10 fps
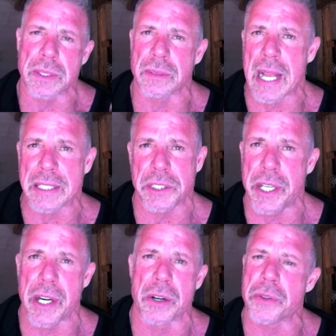the last
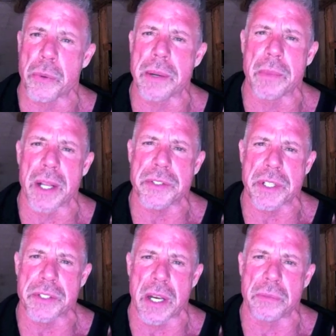year and 3 months
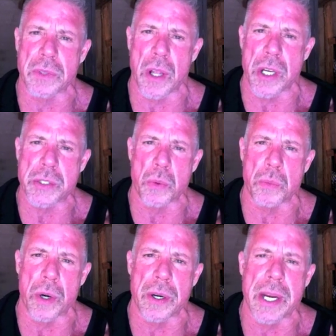since I launched One
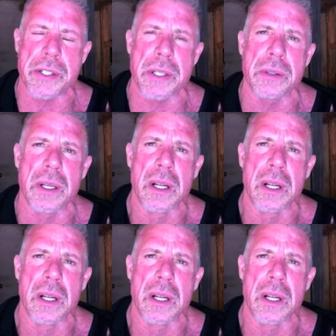Warrior Nation,